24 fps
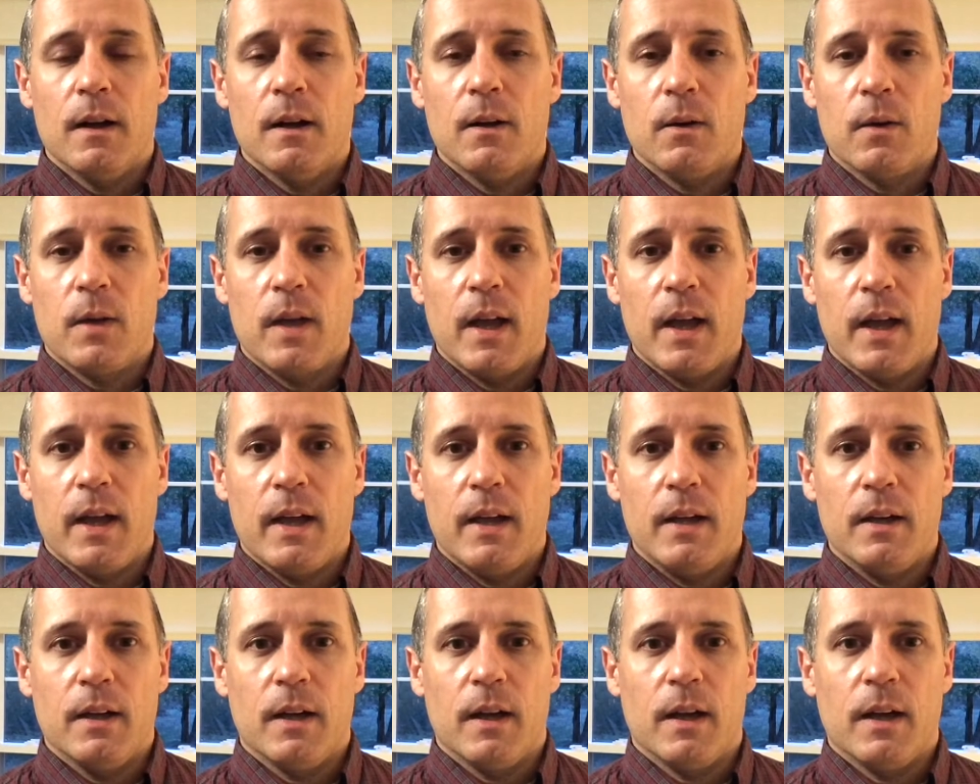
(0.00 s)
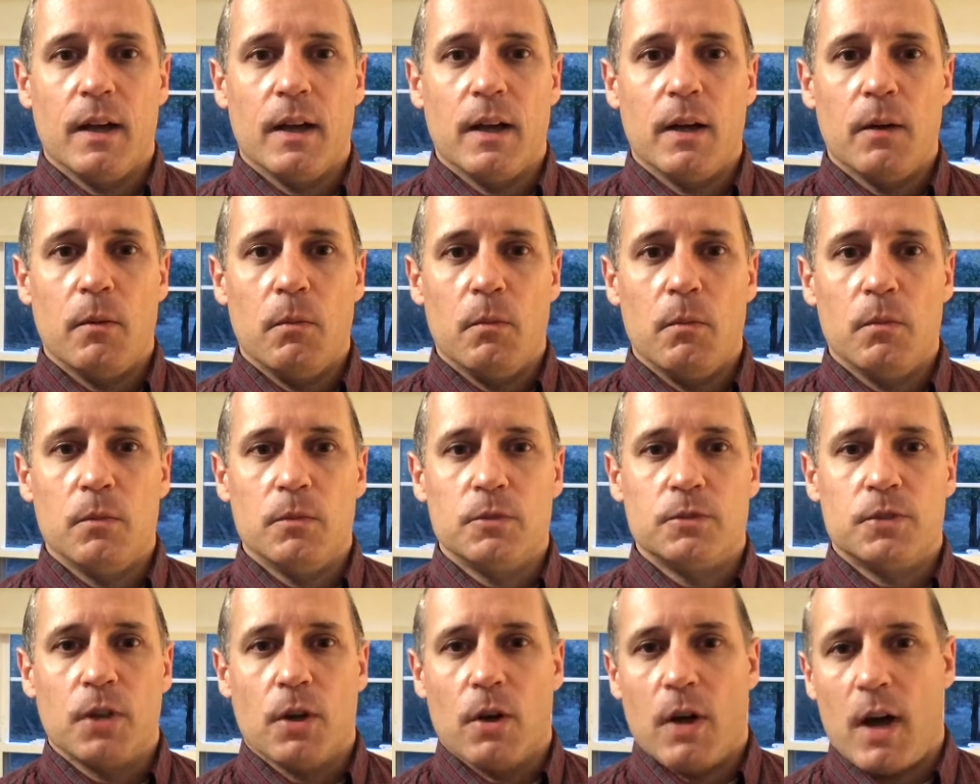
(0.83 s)
Okay,
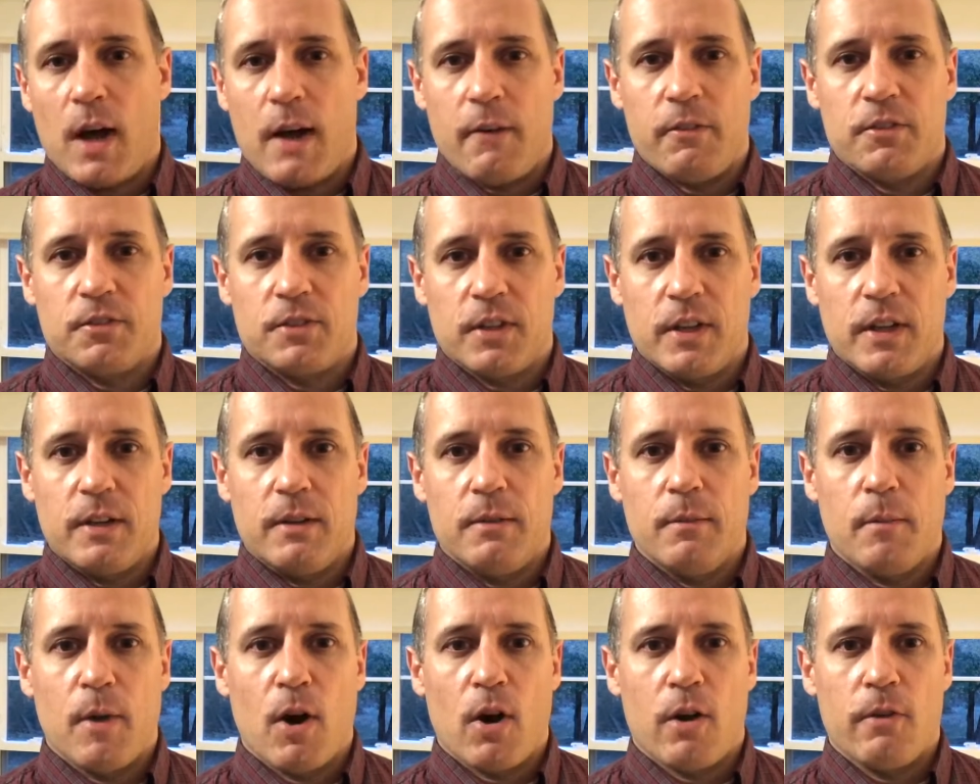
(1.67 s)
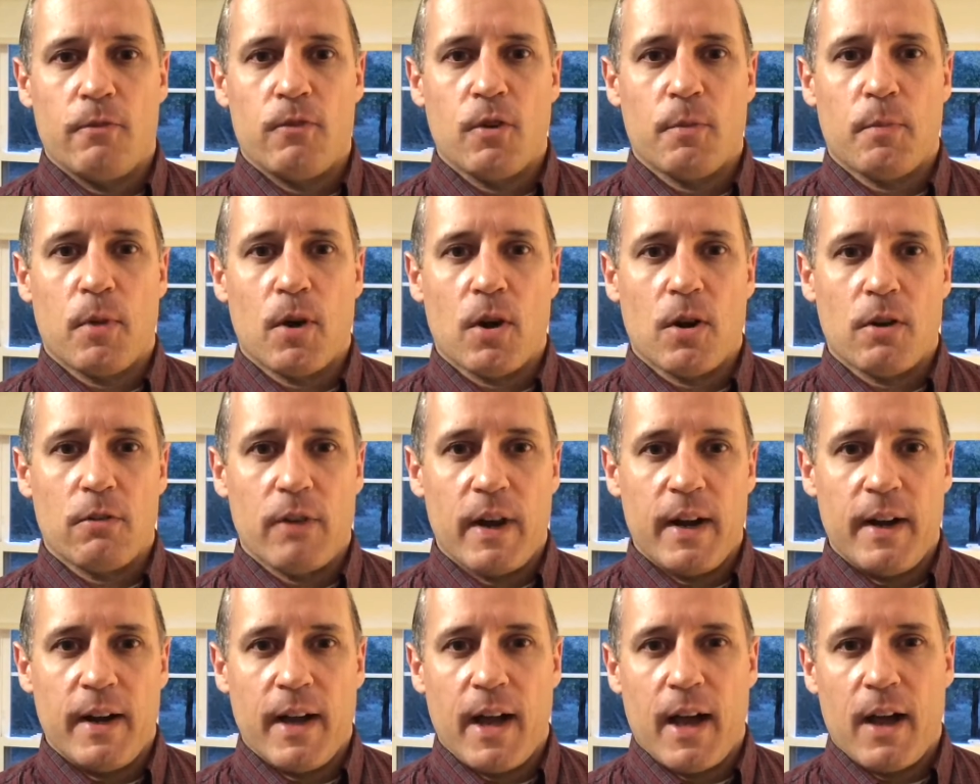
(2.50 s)
so obviously American football
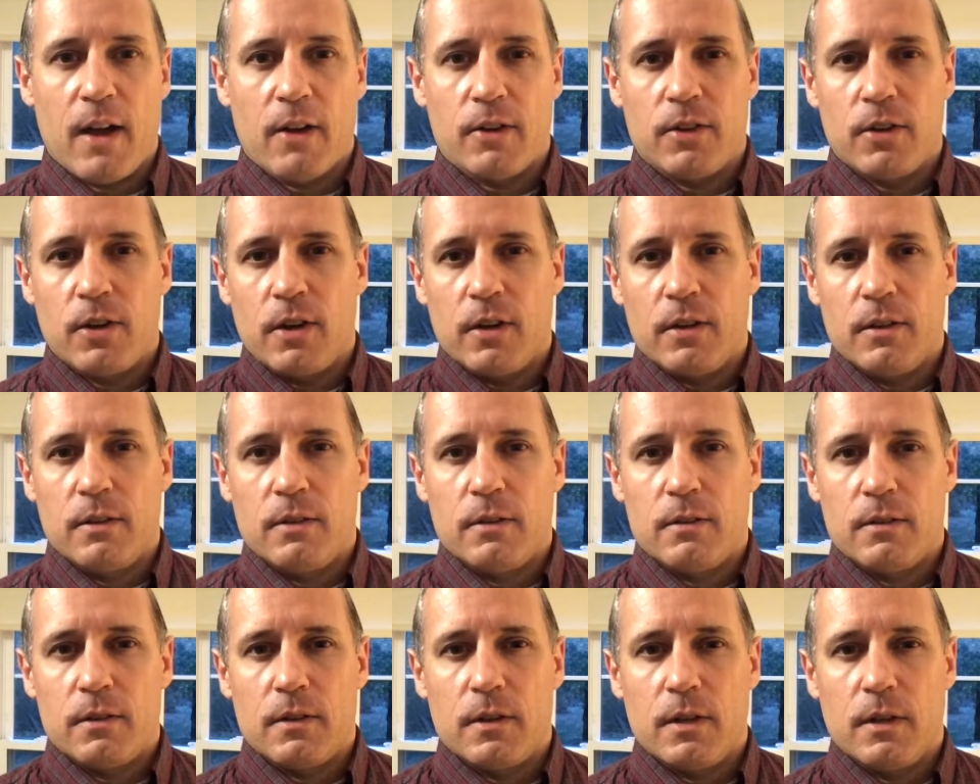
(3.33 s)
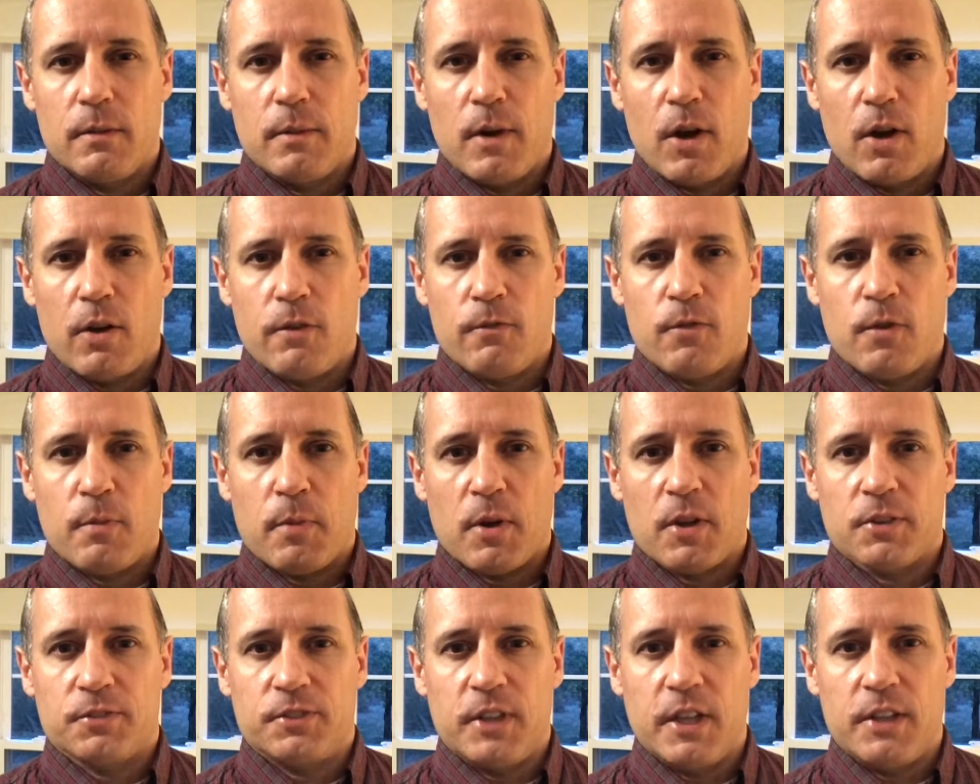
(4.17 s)
right now during the American
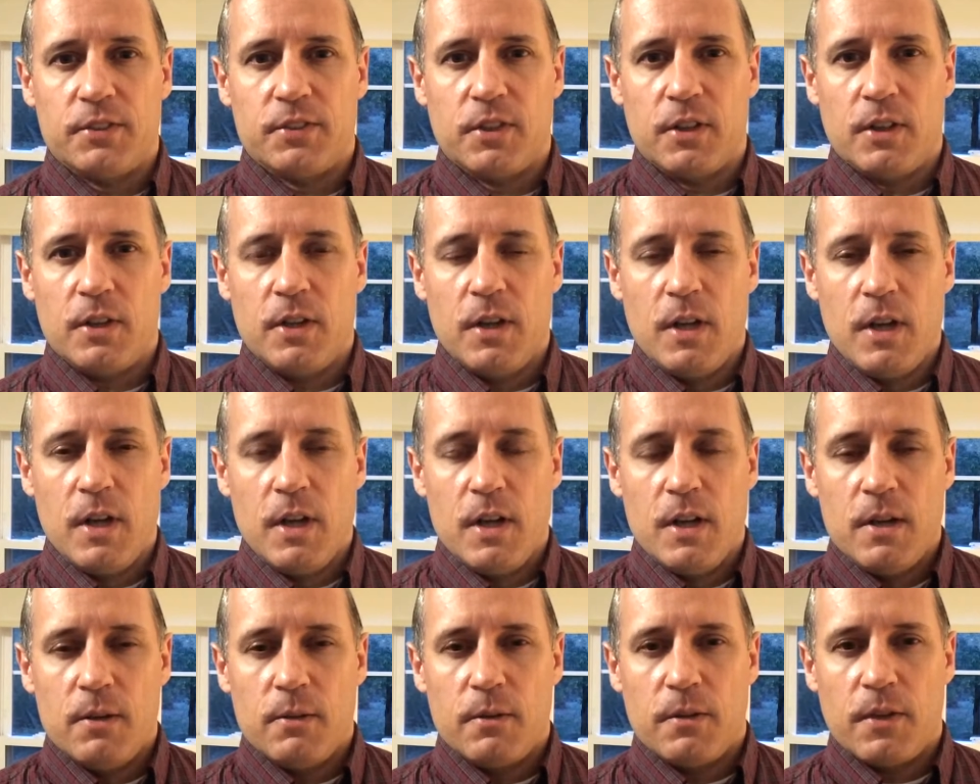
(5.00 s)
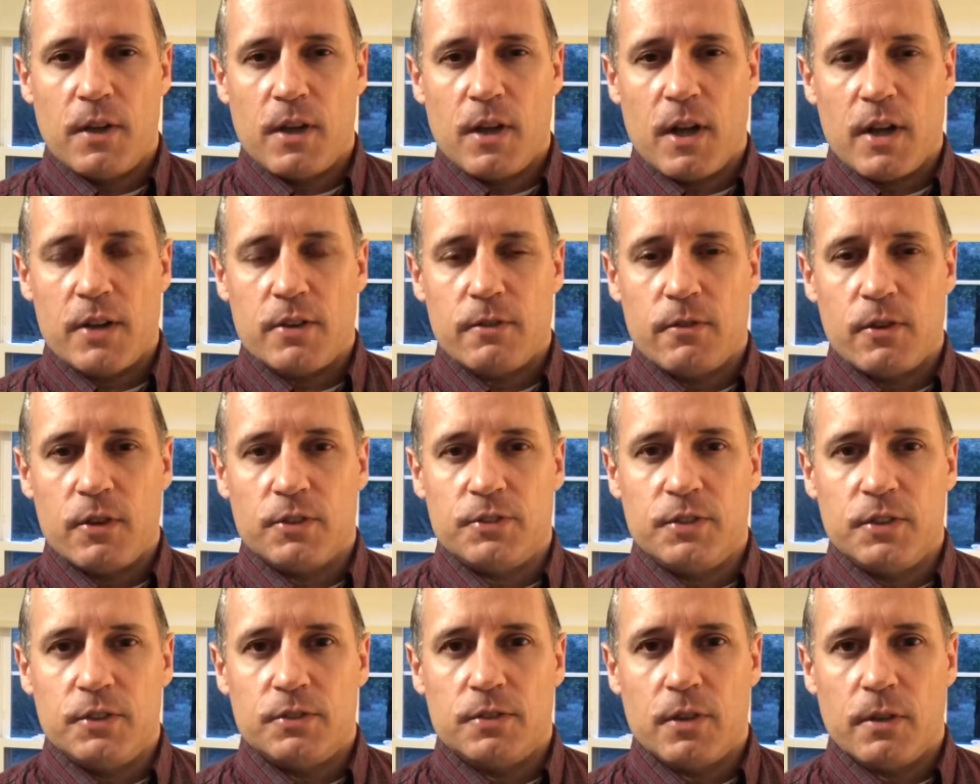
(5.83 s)
football season with the
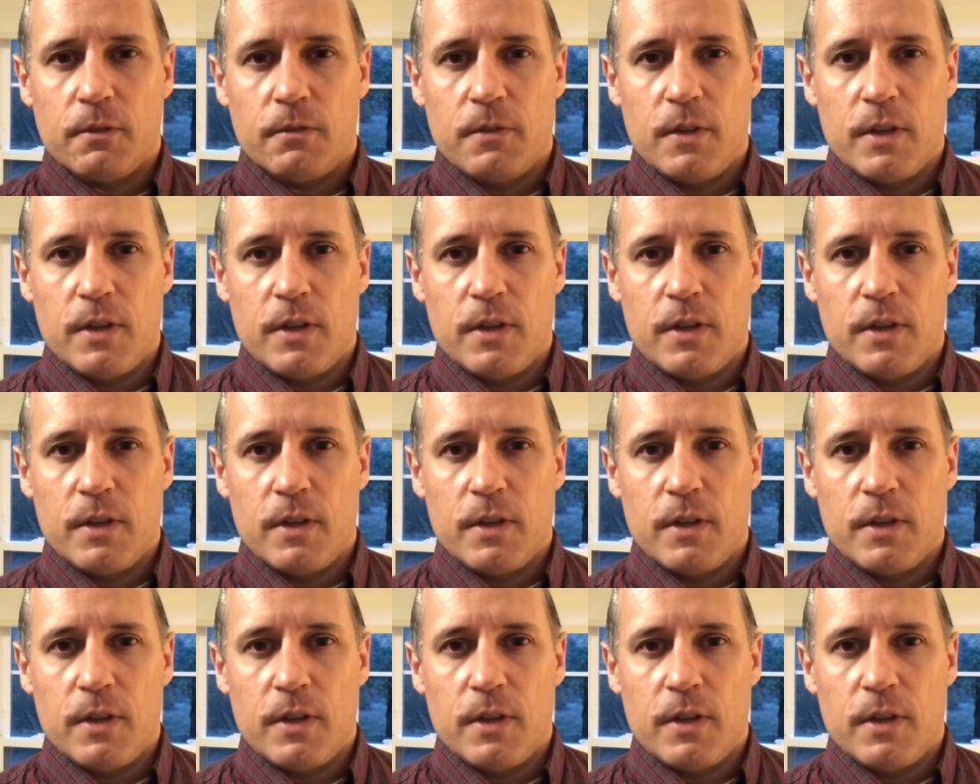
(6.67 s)
controversies of